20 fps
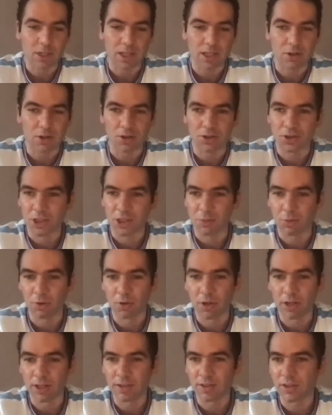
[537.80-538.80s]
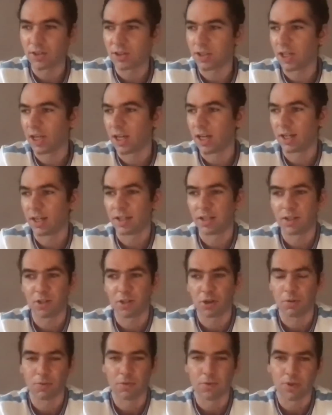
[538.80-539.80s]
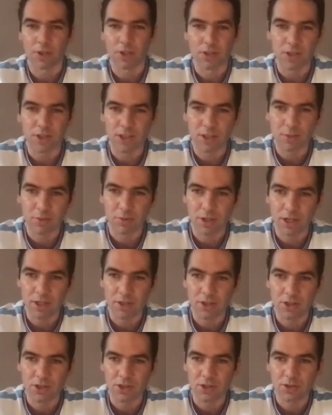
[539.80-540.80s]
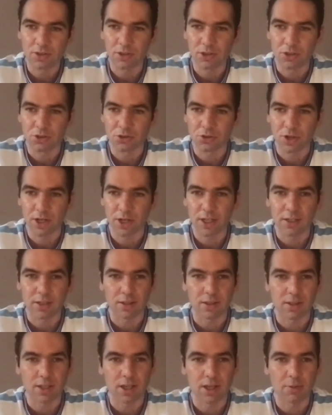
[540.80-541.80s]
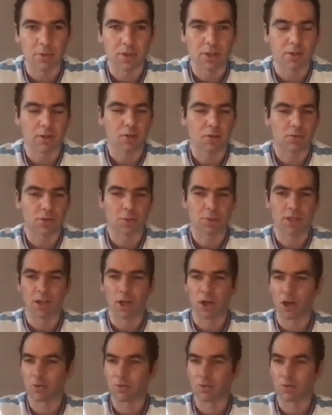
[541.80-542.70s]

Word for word: lost cost us points, uh, and then the confidence in the players just just drained. Um, and obviously being a home